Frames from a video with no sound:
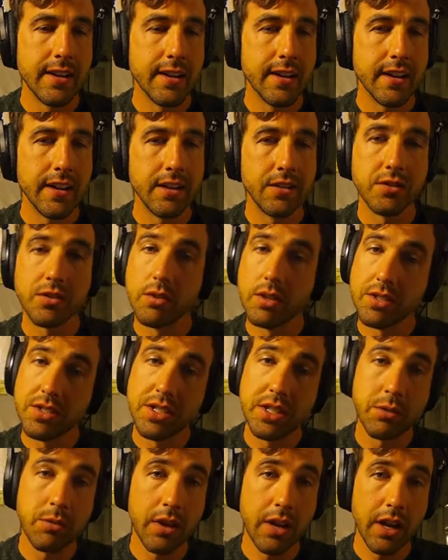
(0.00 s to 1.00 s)
So let's
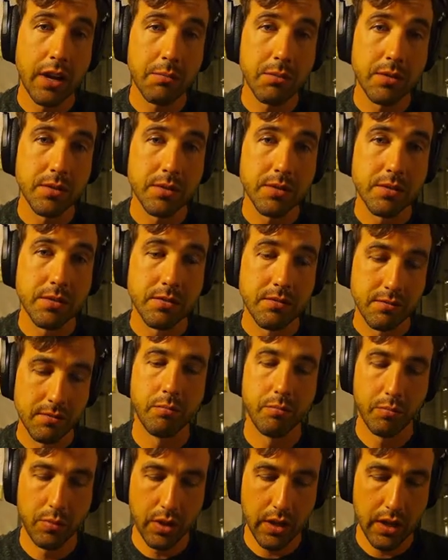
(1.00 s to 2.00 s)
see what happens.
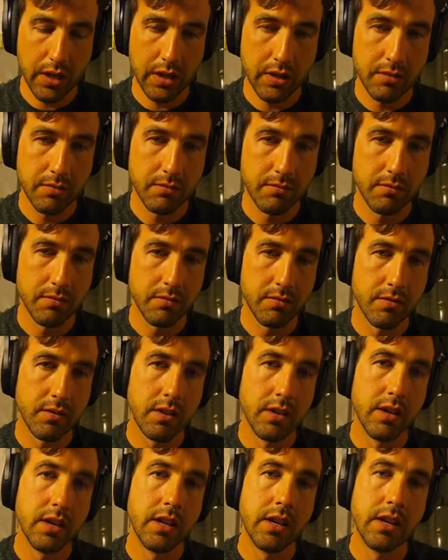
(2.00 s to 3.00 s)
Play,
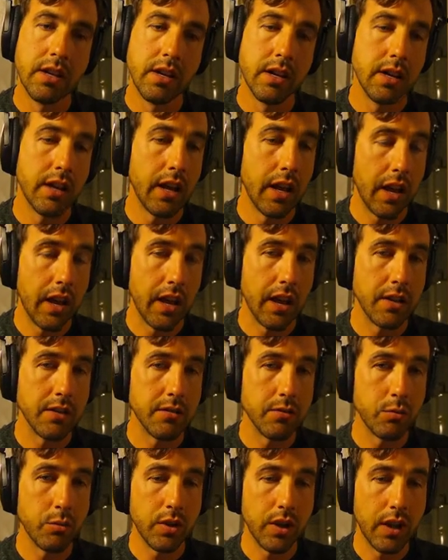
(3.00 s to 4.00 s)
and
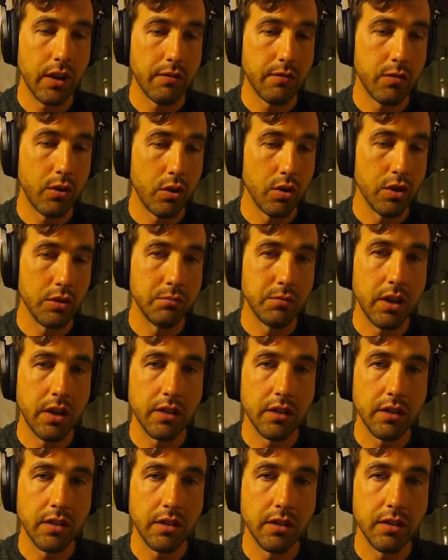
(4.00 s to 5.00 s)
we have volume down
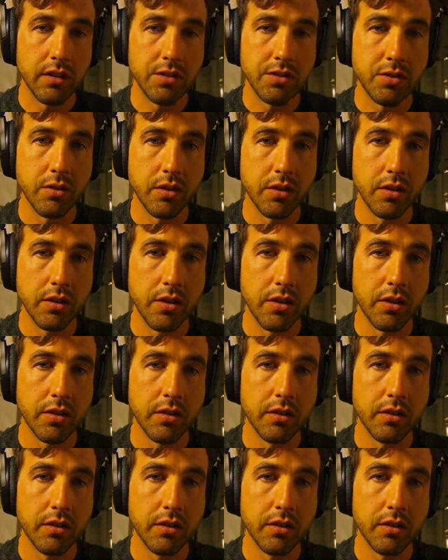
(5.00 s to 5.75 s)
here. Let's turn it on.